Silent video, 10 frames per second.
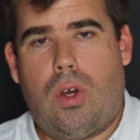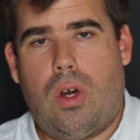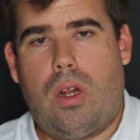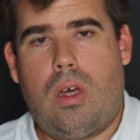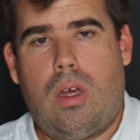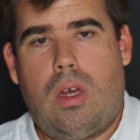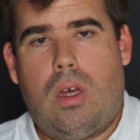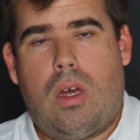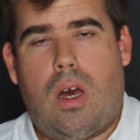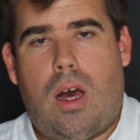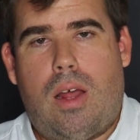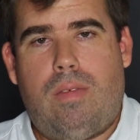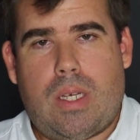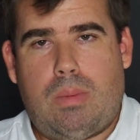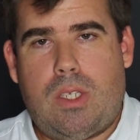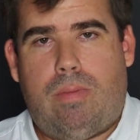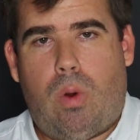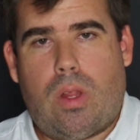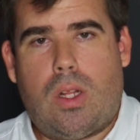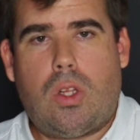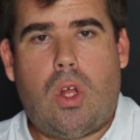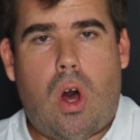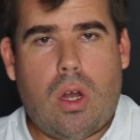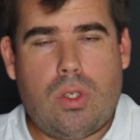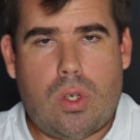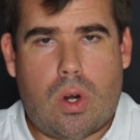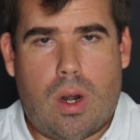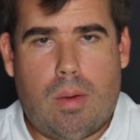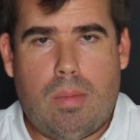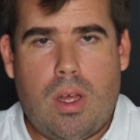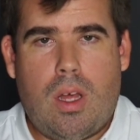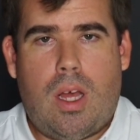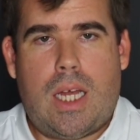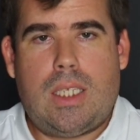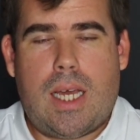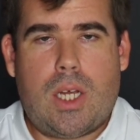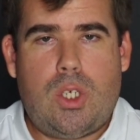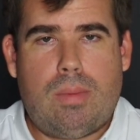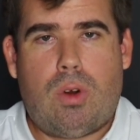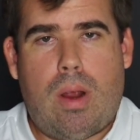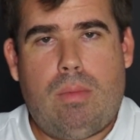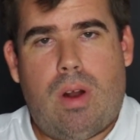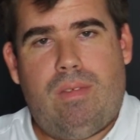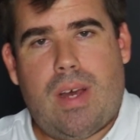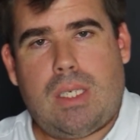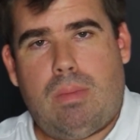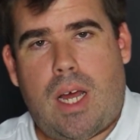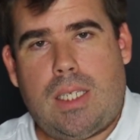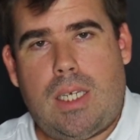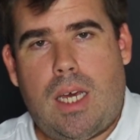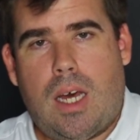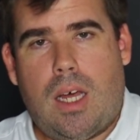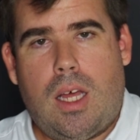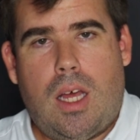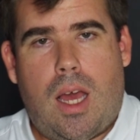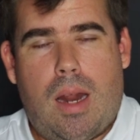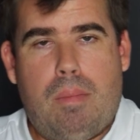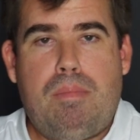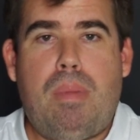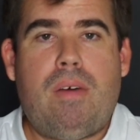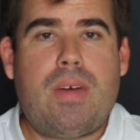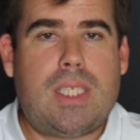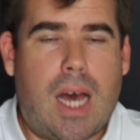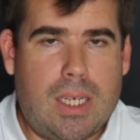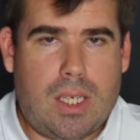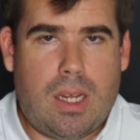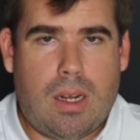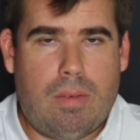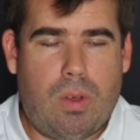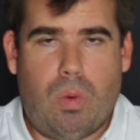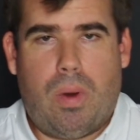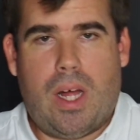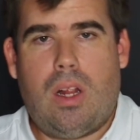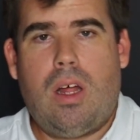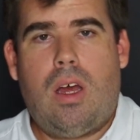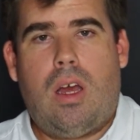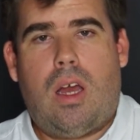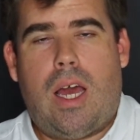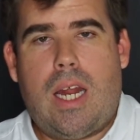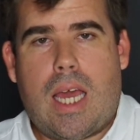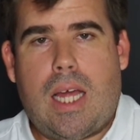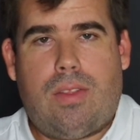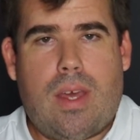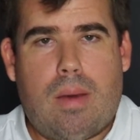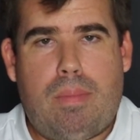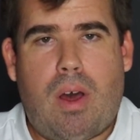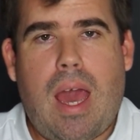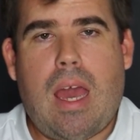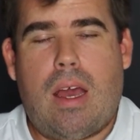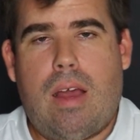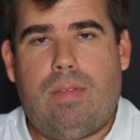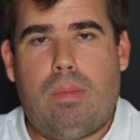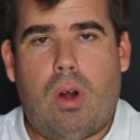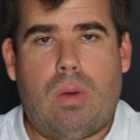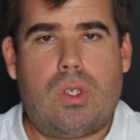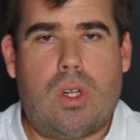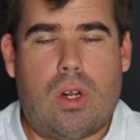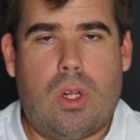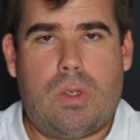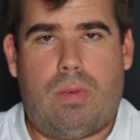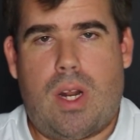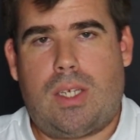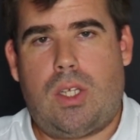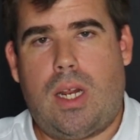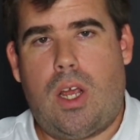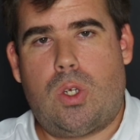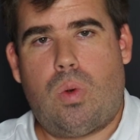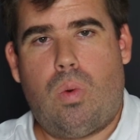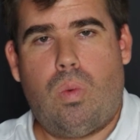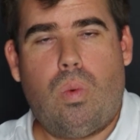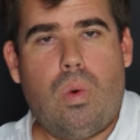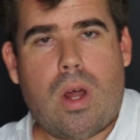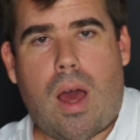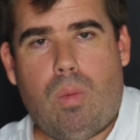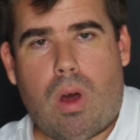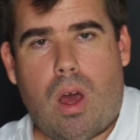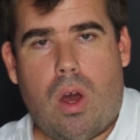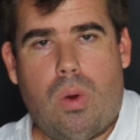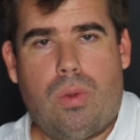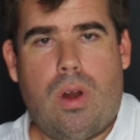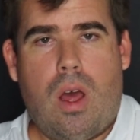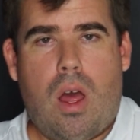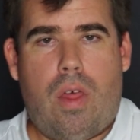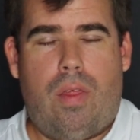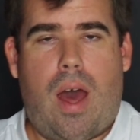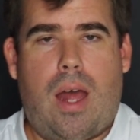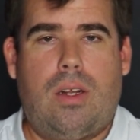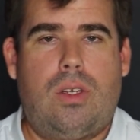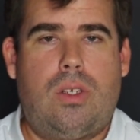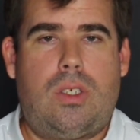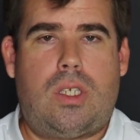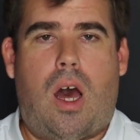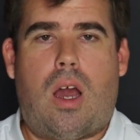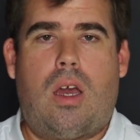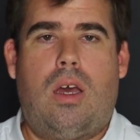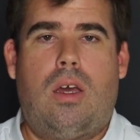good investments for the long term, and take a Jim Cramer investment idea and Buffettize it, if you will. And again, think about, hey, if the market was going to close for the next 10 years, would I want to own that stock?